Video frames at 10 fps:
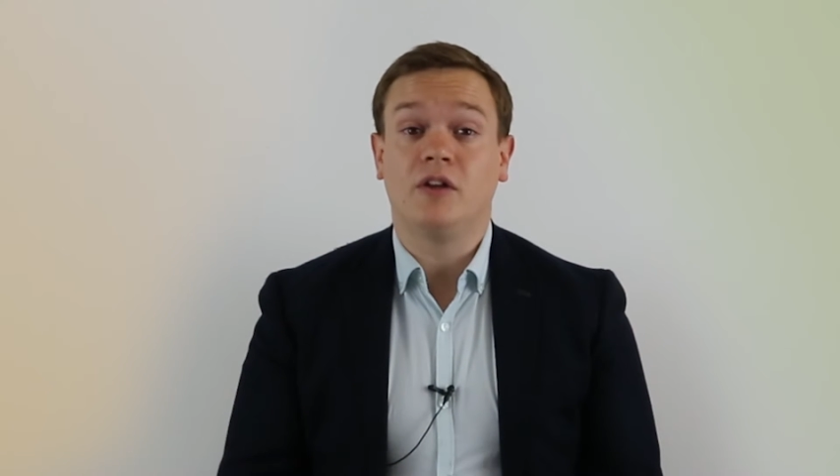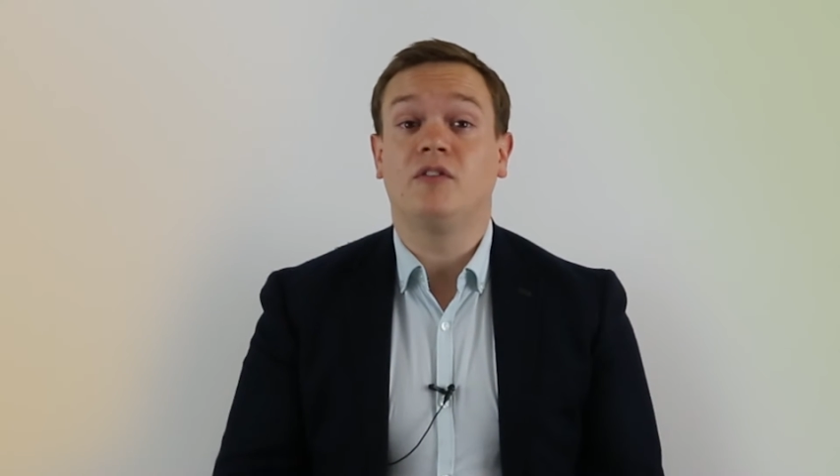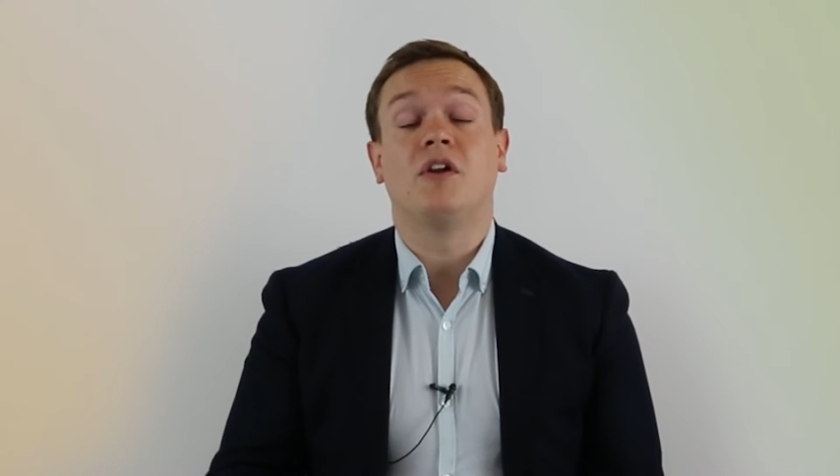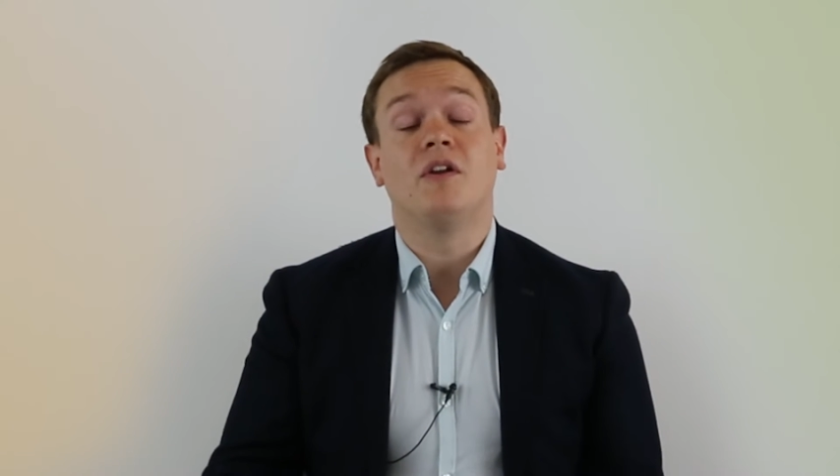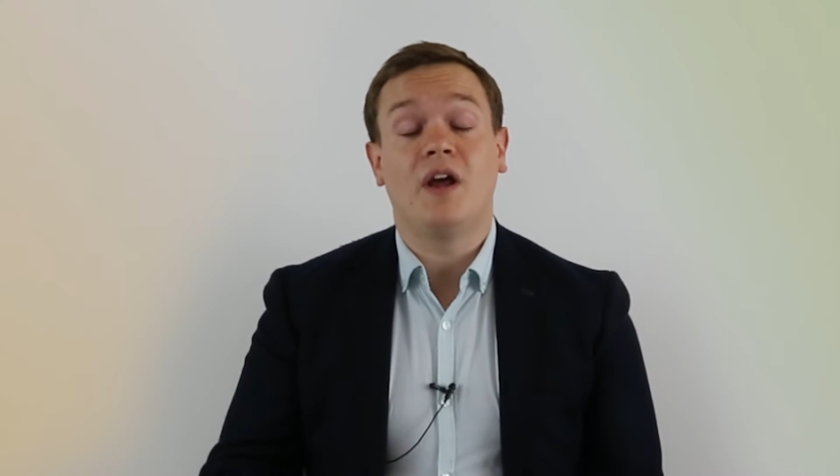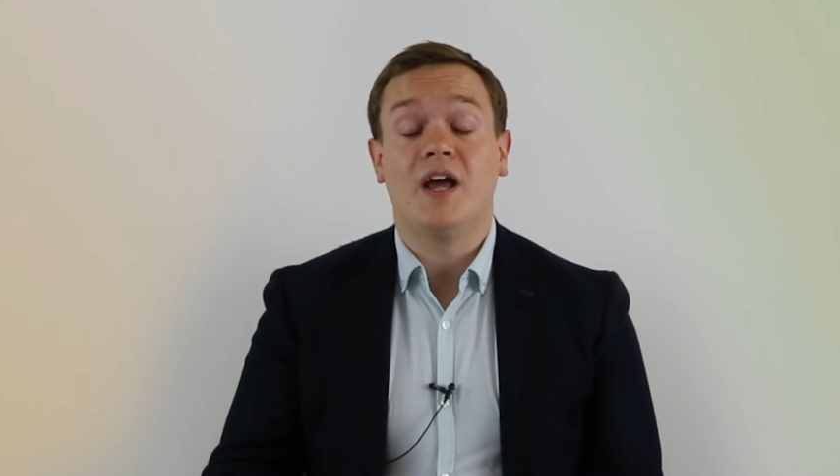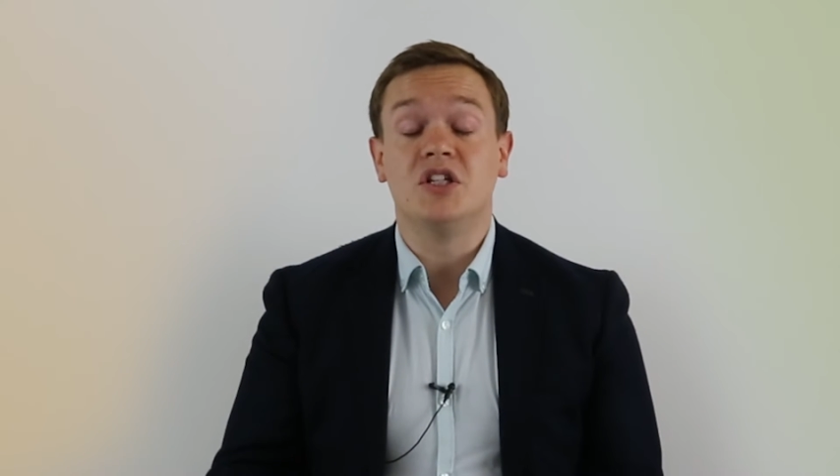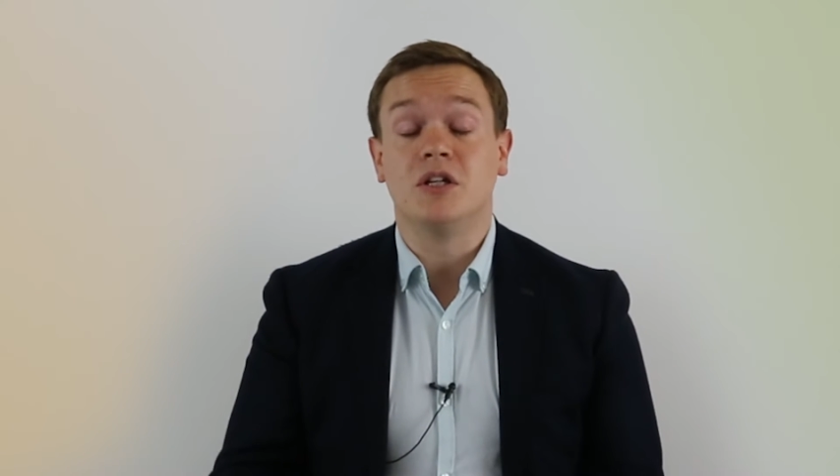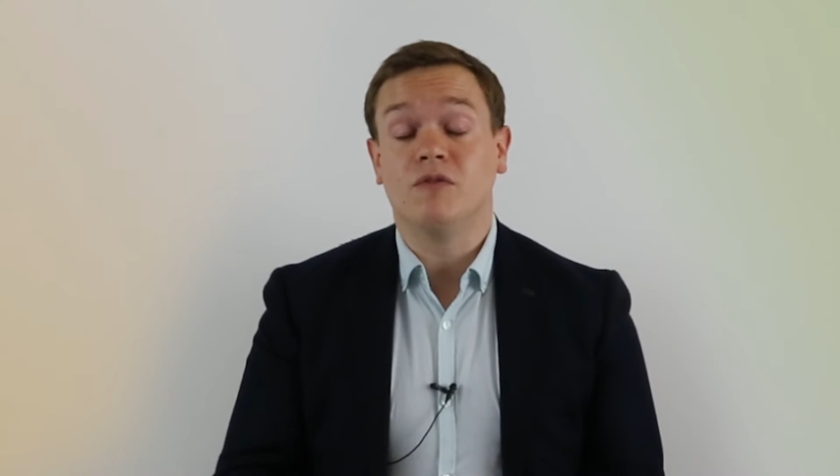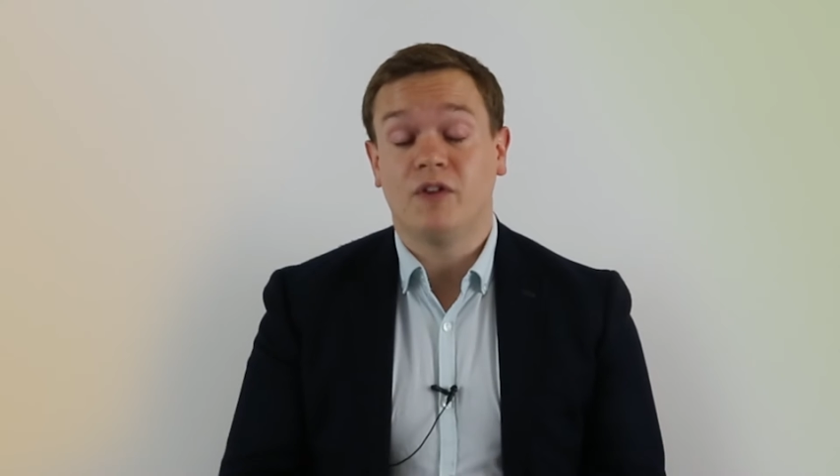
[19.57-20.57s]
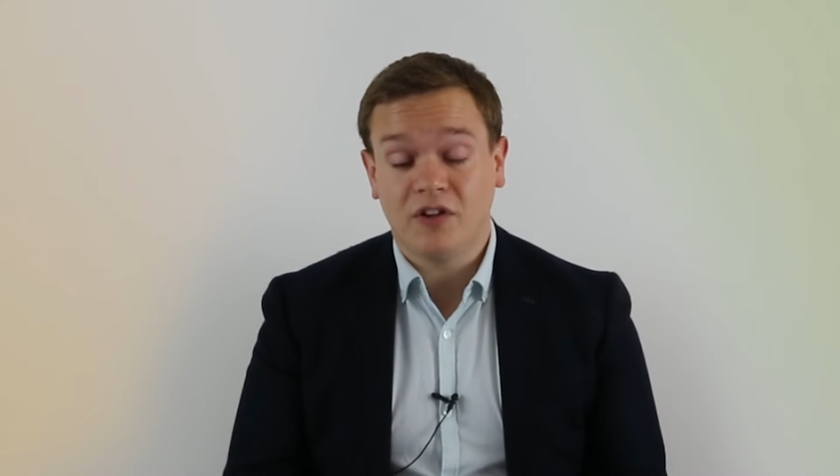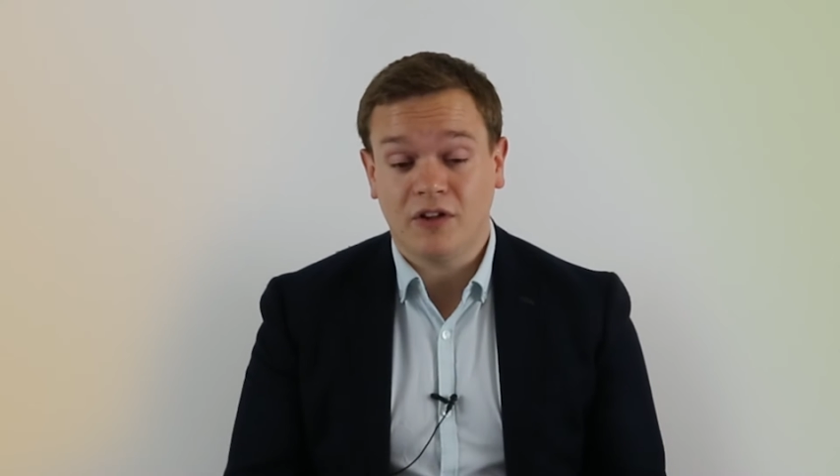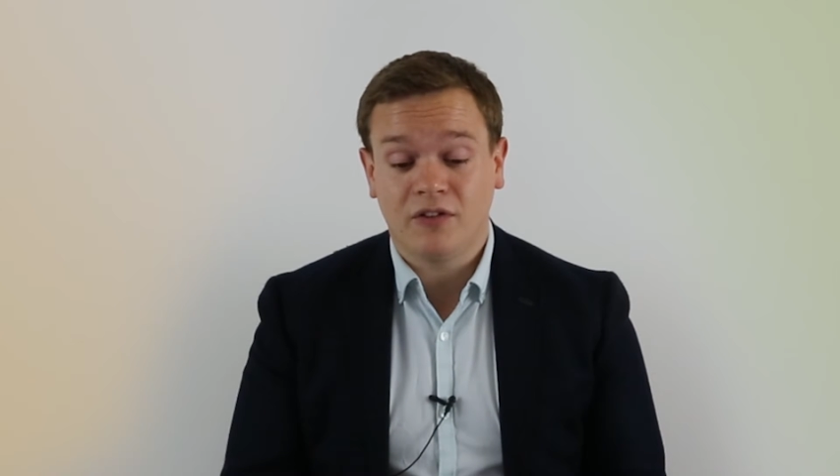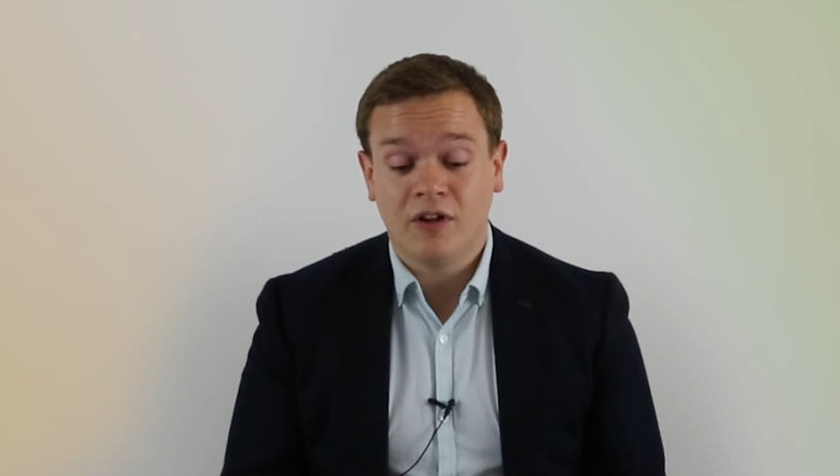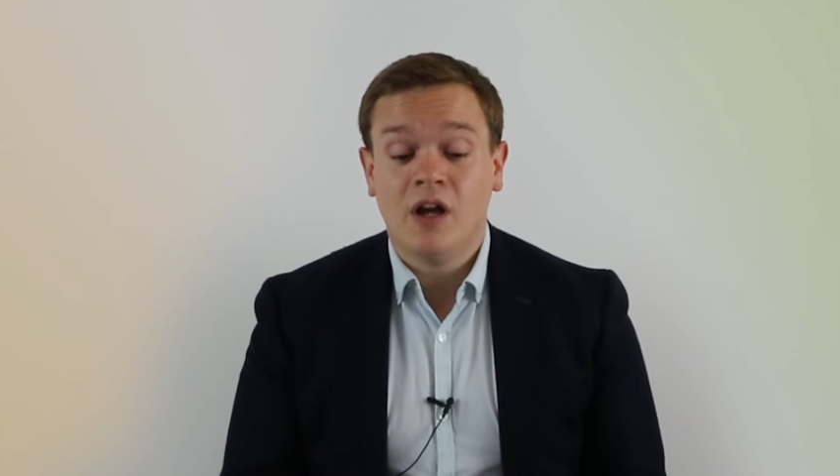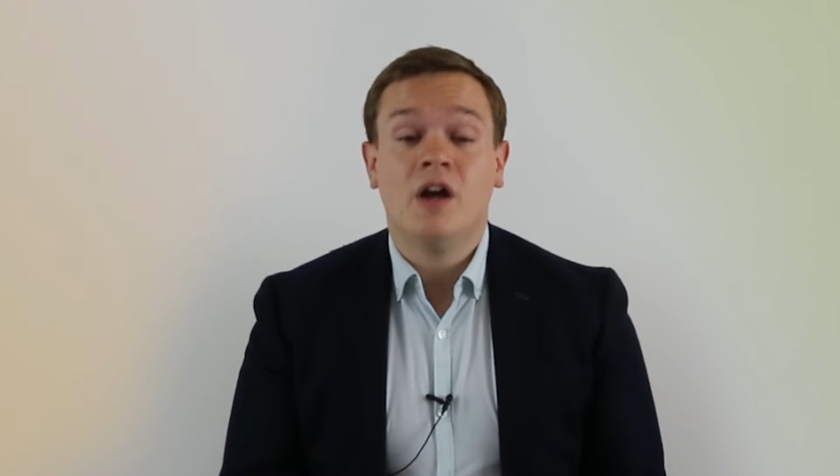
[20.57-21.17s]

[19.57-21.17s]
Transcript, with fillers: I studied engineering physics,